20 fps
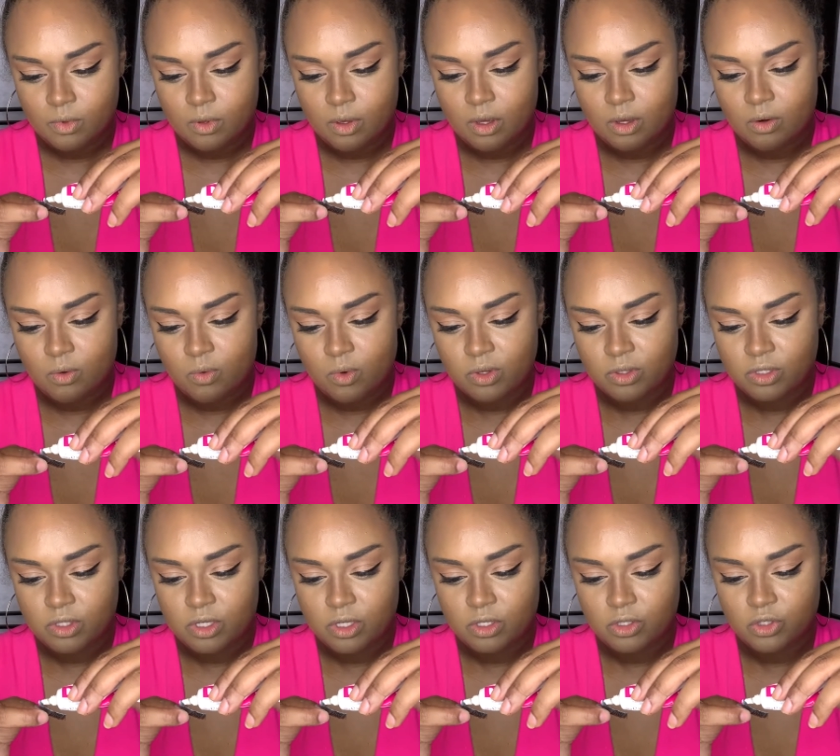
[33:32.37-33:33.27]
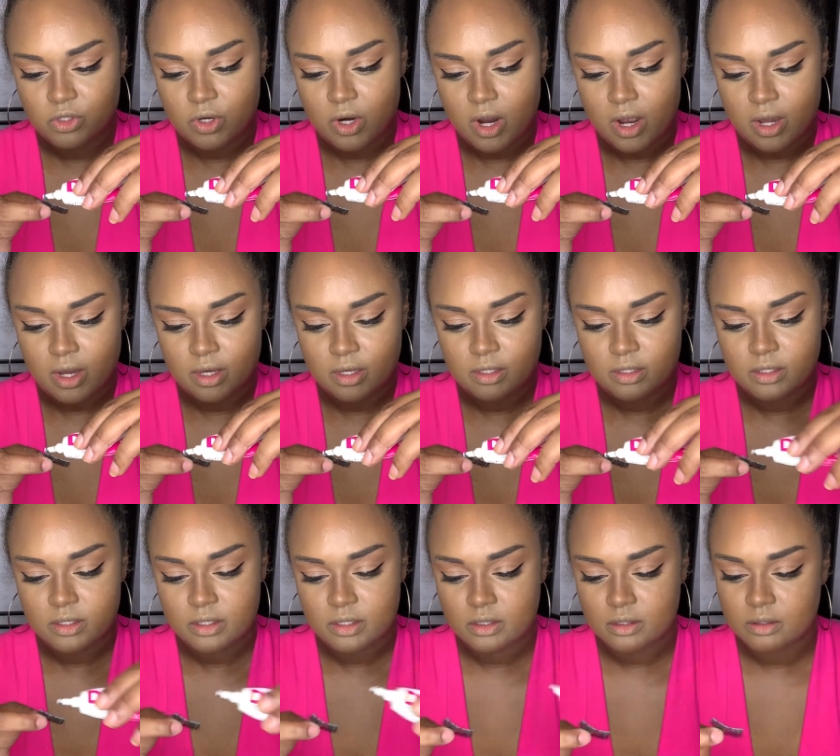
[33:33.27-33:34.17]
And once it
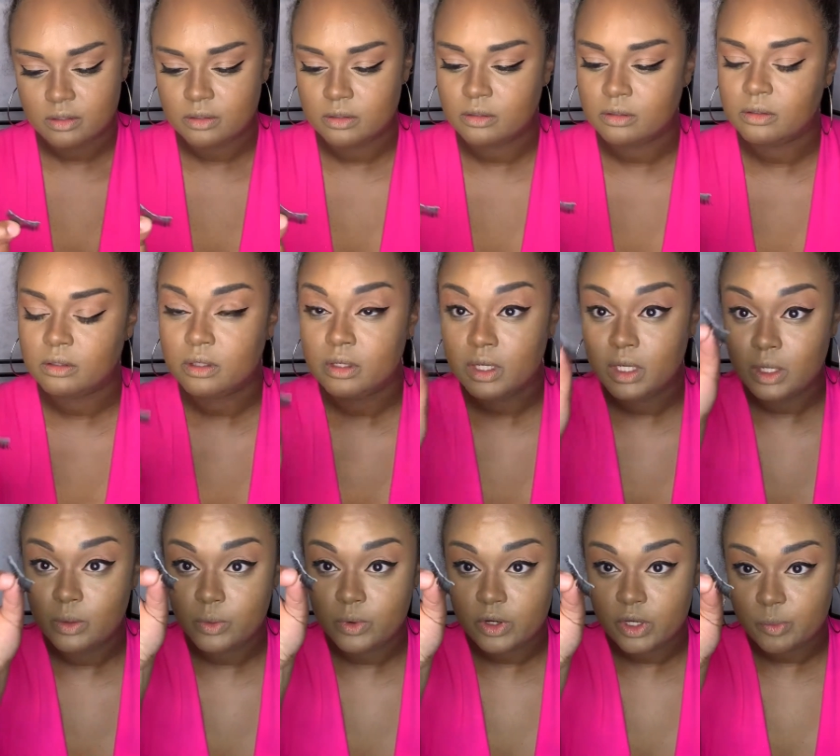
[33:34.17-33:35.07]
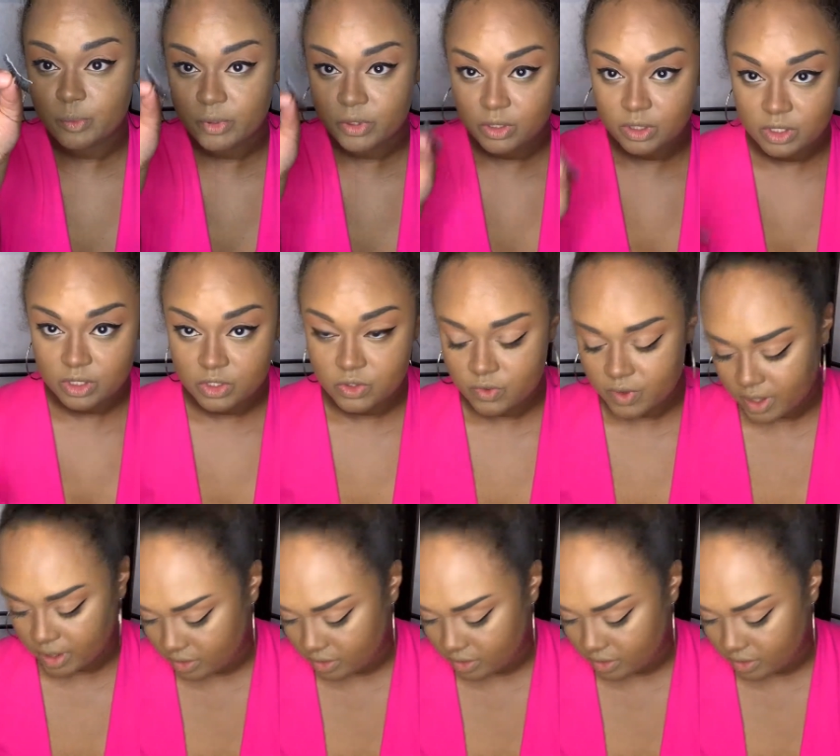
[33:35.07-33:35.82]
dries, we're gonna put these right